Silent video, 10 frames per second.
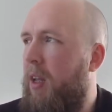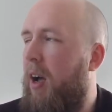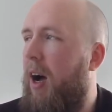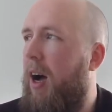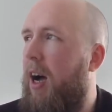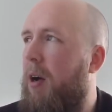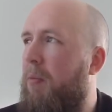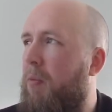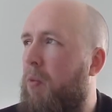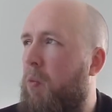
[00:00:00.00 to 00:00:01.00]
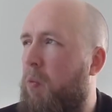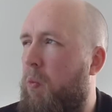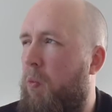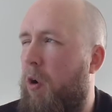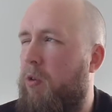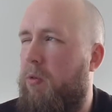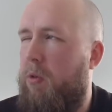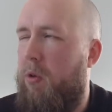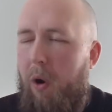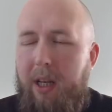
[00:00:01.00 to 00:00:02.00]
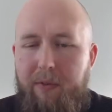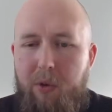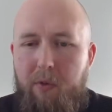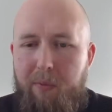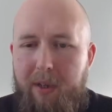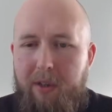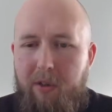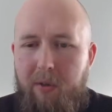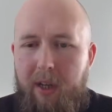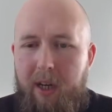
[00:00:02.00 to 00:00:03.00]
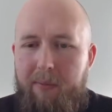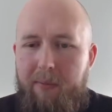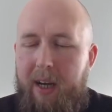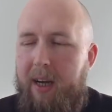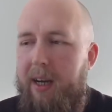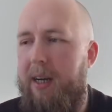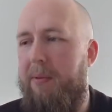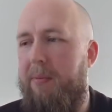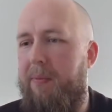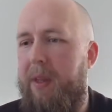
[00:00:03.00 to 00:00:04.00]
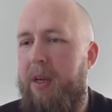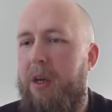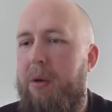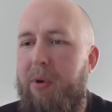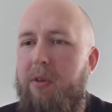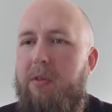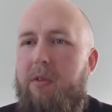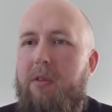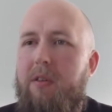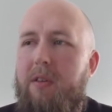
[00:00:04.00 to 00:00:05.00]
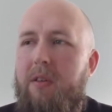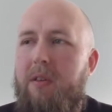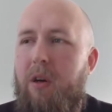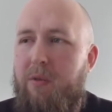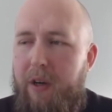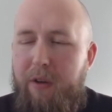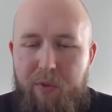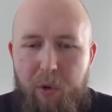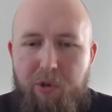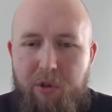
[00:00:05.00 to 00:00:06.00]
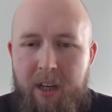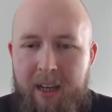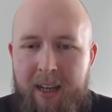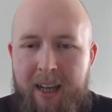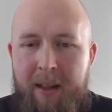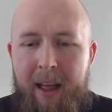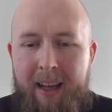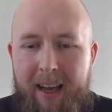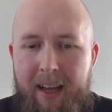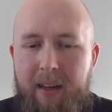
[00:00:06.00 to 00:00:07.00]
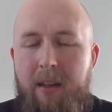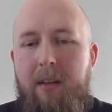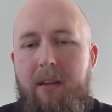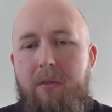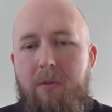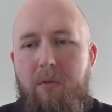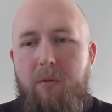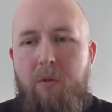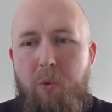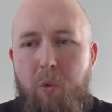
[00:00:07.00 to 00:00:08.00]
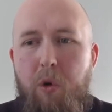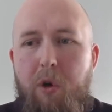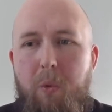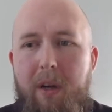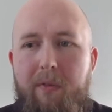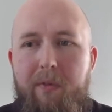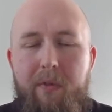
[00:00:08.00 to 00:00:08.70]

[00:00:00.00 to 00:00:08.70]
was quite difficult for me to do that. But I was very fortunate, again, to work with